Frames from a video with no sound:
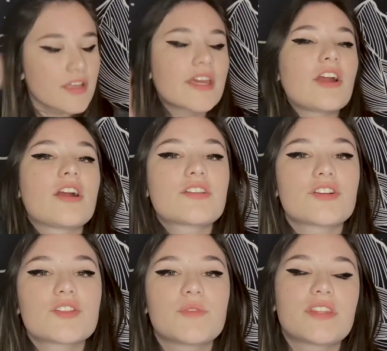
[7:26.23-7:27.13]

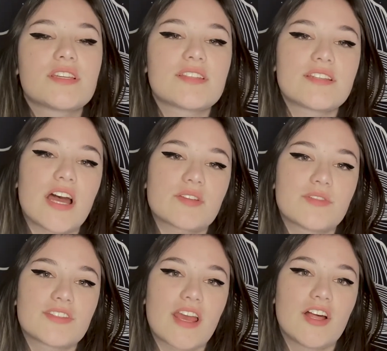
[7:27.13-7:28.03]
Characters with this
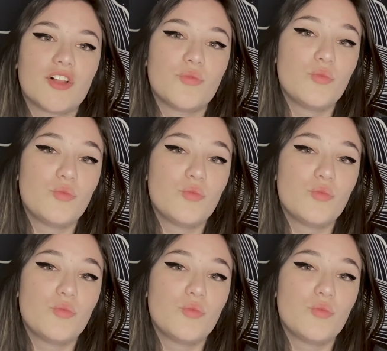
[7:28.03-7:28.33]
attachment style